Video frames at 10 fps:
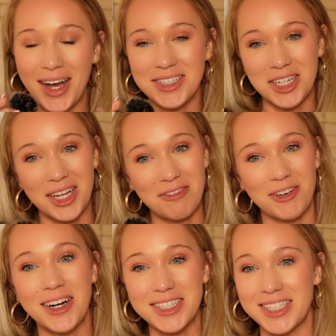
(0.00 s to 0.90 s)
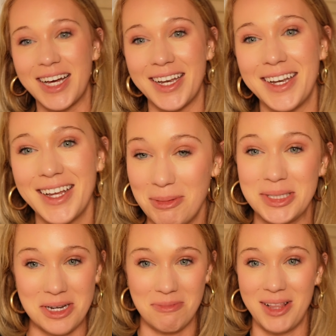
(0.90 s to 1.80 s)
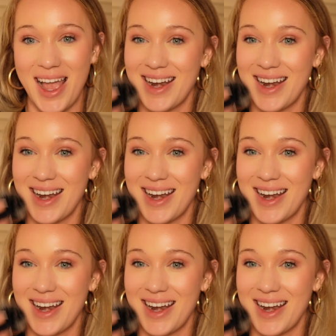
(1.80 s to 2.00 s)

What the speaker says: a son for a son comes into play.